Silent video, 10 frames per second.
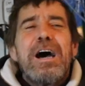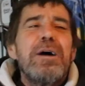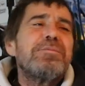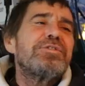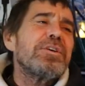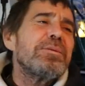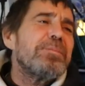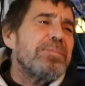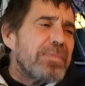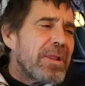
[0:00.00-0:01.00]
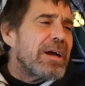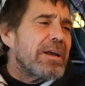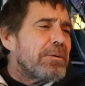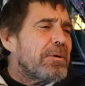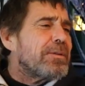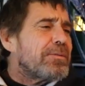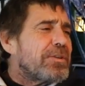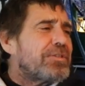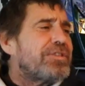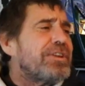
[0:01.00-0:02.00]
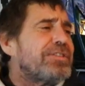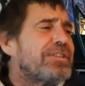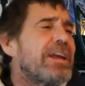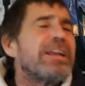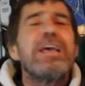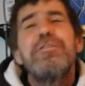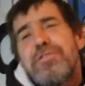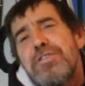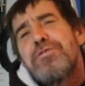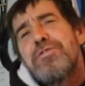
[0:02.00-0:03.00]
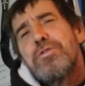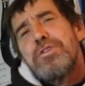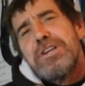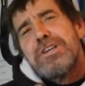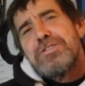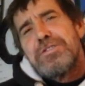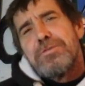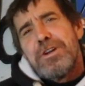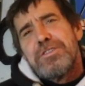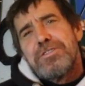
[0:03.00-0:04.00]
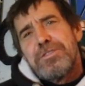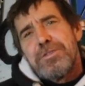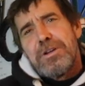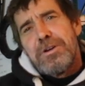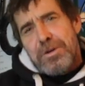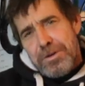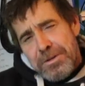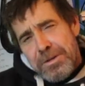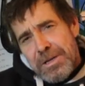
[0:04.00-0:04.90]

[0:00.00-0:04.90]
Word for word: Um, so anyway, since then, every four years, the race has gone.